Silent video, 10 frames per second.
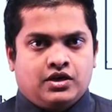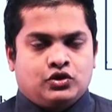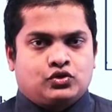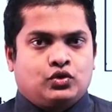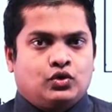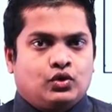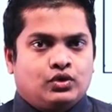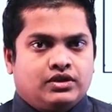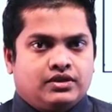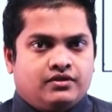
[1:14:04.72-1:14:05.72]
So
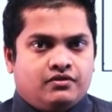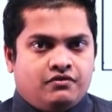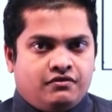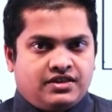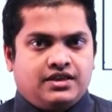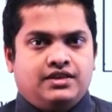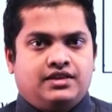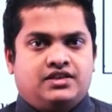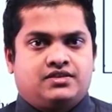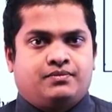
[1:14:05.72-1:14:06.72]
within
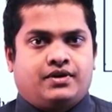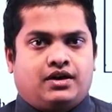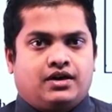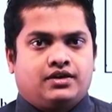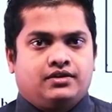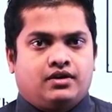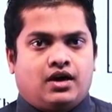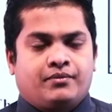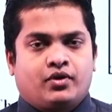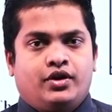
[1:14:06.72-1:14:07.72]
this part,
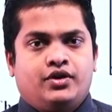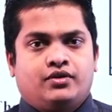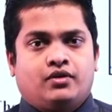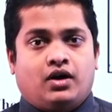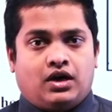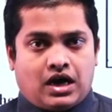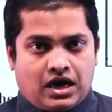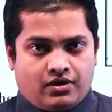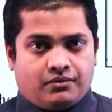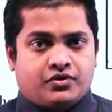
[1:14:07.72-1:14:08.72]
I'm going
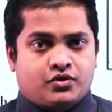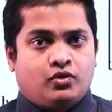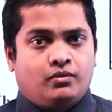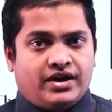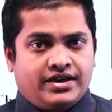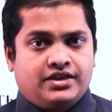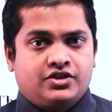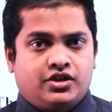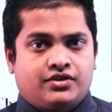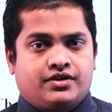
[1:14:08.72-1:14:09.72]
to, so my dear
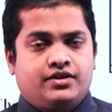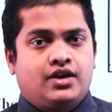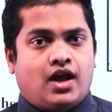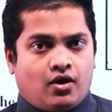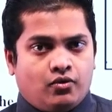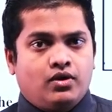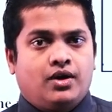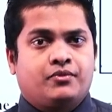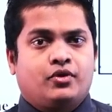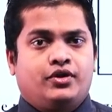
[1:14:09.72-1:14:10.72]
children, now
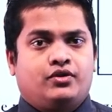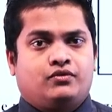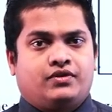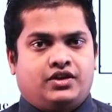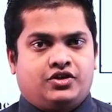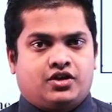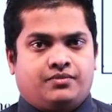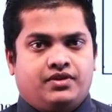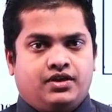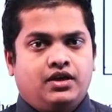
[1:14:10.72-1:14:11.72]
I'm going to finish
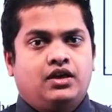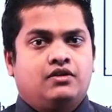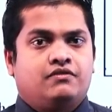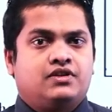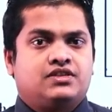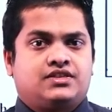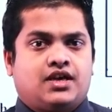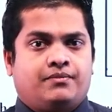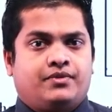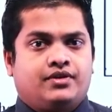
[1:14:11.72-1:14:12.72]
up the first
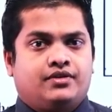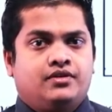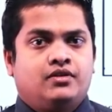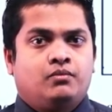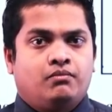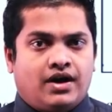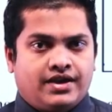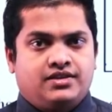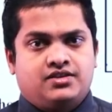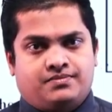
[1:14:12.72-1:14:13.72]
chapter
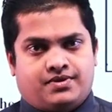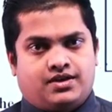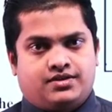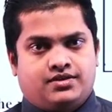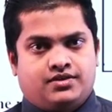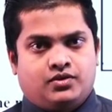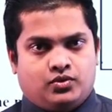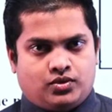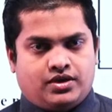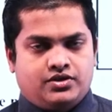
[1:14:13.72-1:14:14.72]
by this part.
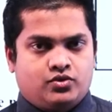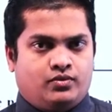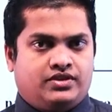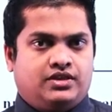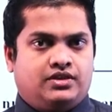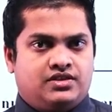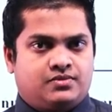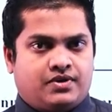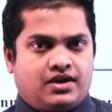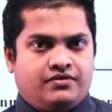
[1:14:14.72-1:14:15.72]
Okay, so within this
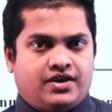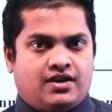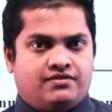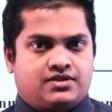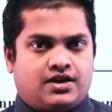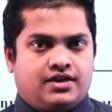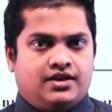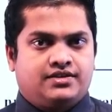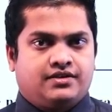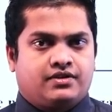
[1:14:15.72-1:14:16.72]
part, we have
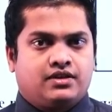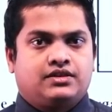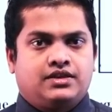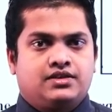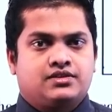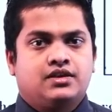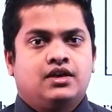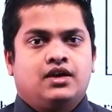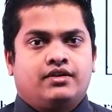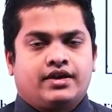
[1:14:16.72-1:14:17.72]
studied several things
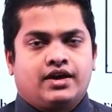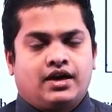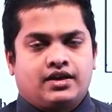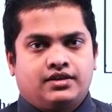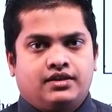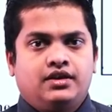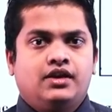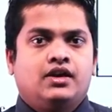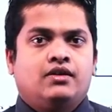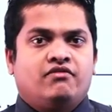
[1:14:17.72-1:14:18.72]
regarding the
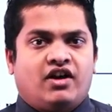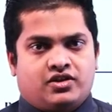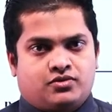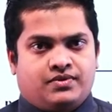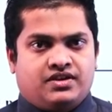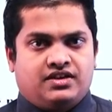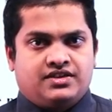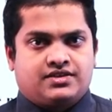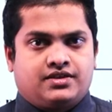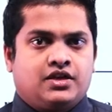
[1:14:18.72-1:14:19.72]
biosphere
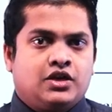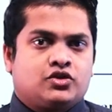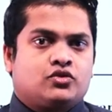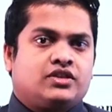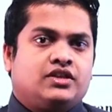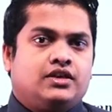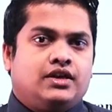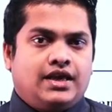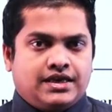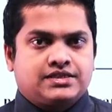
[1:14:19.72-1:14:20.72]
lesson. So in the
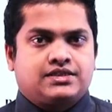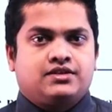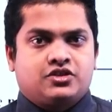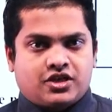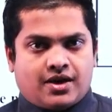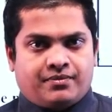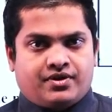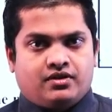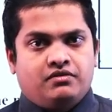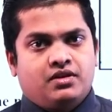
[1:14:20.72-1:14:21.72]
next
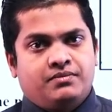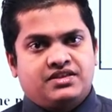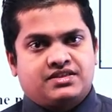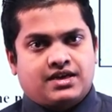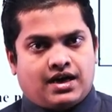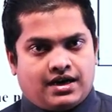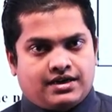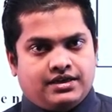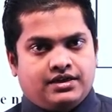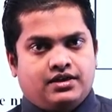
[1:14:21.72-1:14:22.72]
chapter, we'll be
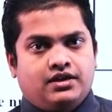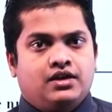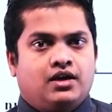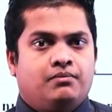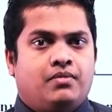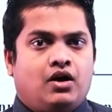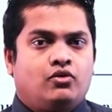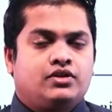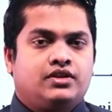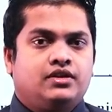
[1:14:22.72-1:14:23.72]
starting
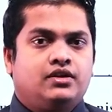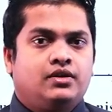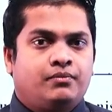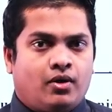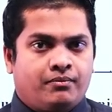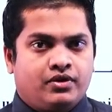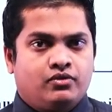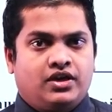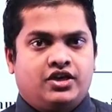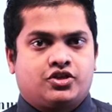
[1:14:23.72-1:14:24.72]
about the
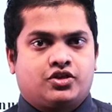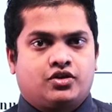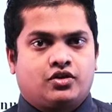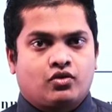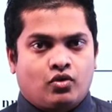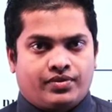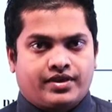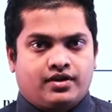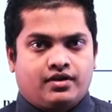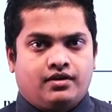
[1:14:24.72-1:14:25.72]
population growth
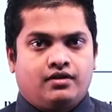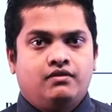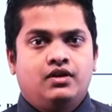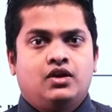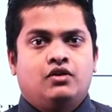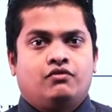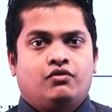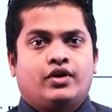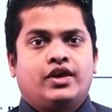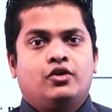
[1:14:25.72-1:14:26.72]
curve
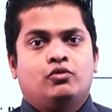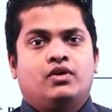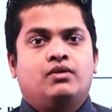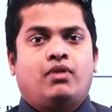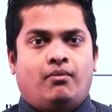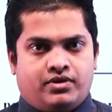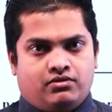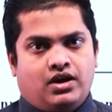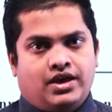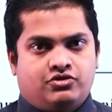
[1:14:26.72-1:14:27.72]
for human
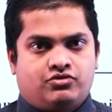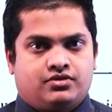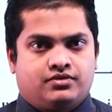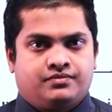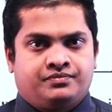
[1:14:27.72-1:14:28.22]
population.